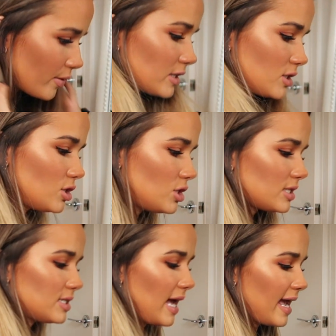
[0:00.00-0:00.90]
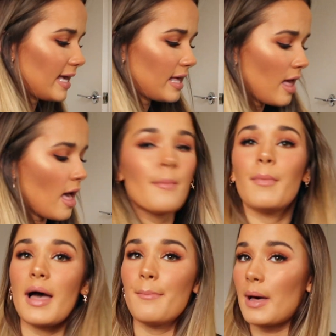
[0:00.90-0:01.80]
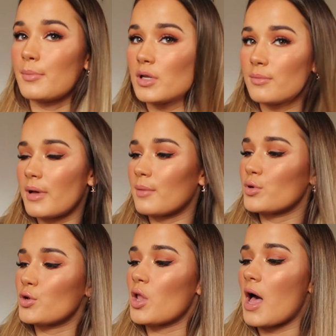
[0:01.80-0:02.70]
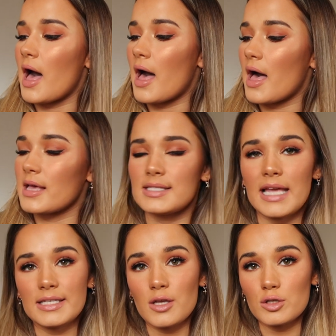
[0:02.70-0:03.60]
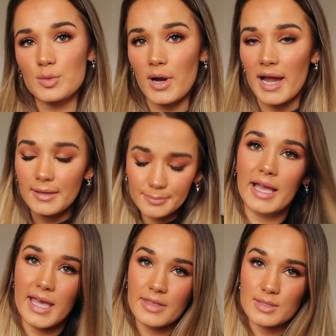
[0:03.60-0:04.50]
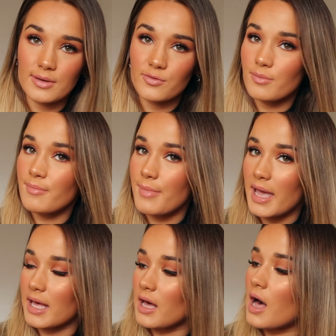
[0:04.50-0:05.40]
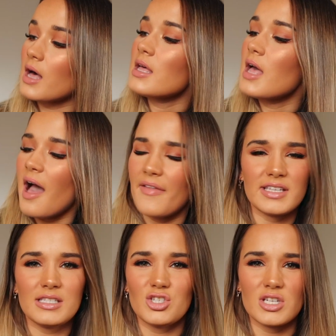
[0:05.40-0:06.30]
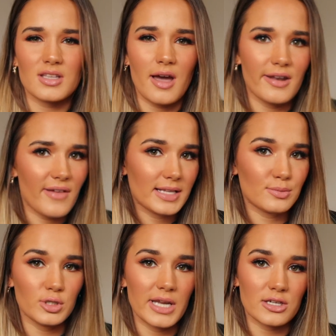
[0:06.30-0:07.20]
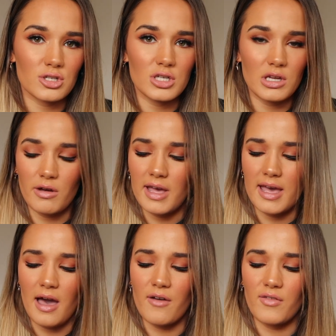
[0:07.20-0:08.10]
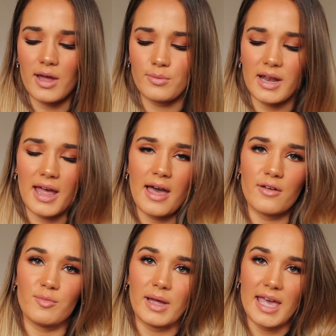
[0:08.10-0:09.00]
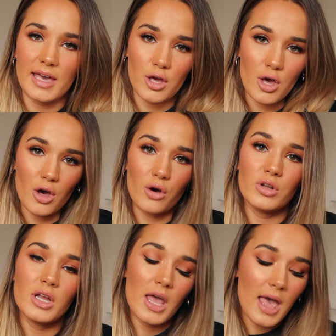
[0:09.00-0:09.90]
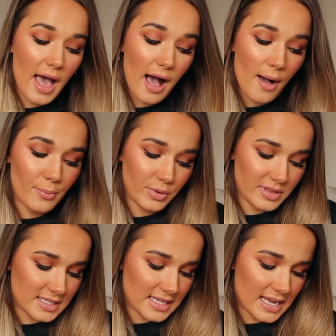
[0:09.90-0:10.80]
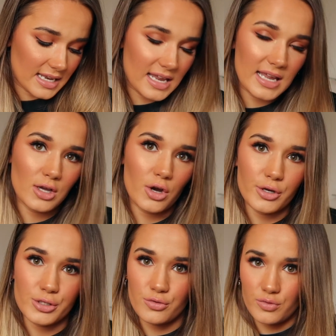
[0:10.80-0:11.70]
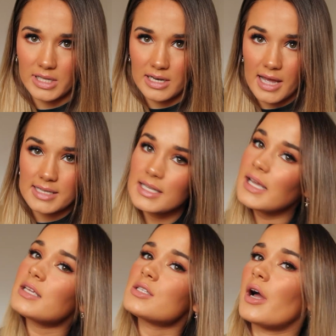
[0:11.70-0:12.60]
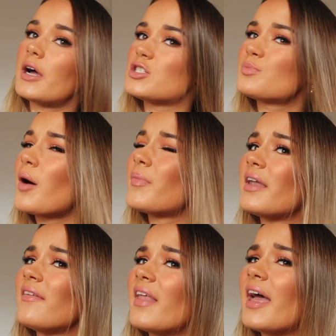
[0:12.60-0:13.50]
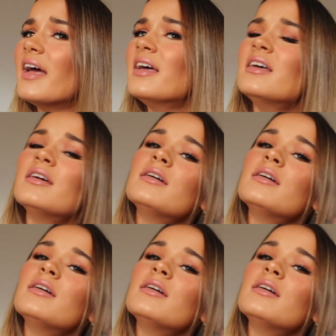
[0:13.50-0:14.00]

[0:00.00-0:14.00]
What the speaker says: going to just take my Bumble and Bumble sea salt spray. I get this one from Mecca and this just kind of adds more texture to your hair. I find when I have my hair curled with this in, it goes really nicely. So I just pop that in there